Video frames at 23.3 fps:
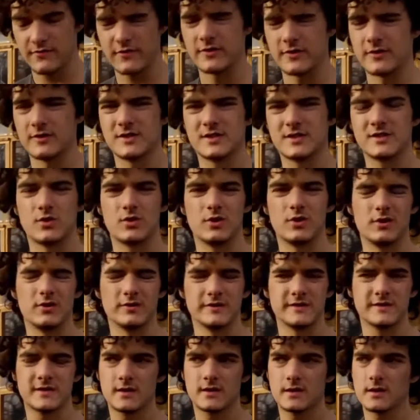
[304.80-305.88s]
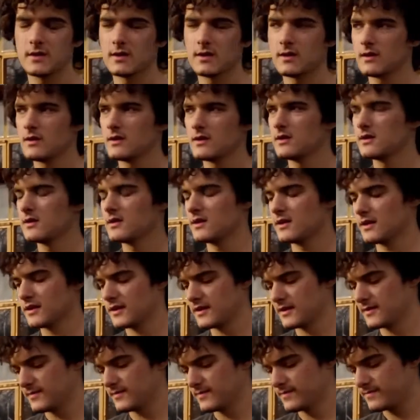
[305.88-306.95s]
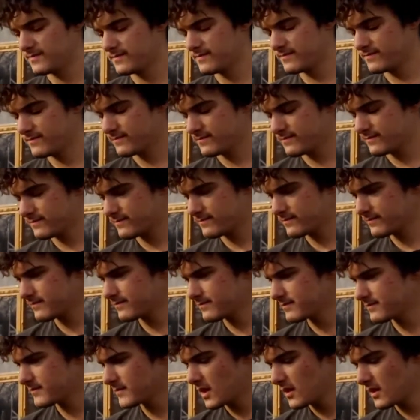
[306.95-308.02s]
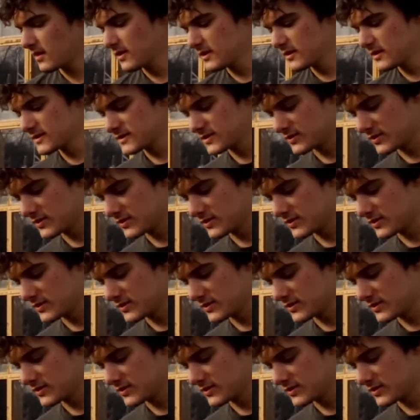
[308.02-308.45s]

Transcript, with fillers: for your soils. Um, so